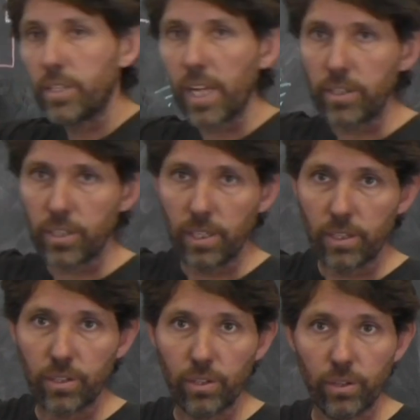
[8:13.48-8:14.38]

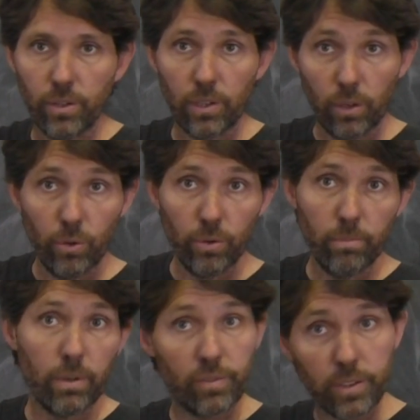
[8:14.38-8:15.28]
attaching to your
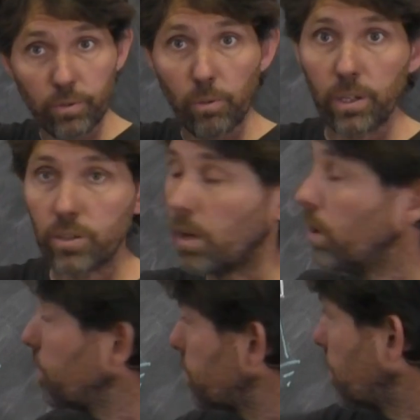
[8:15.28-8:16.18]
loom if it's forward
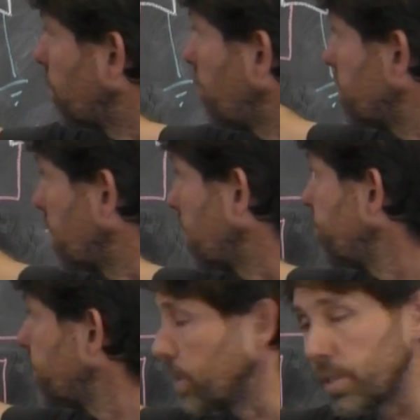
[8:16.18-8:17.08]
controls, or up to
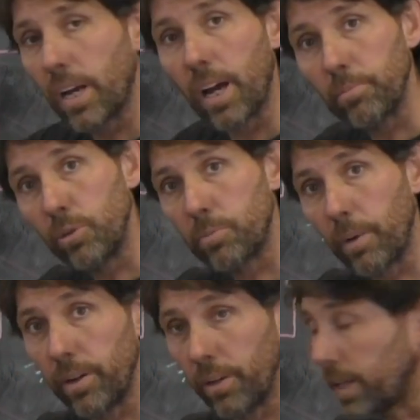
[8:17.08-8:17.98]
the starter push
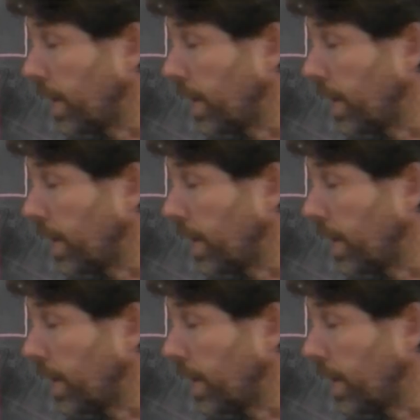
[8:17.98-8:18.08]
button on the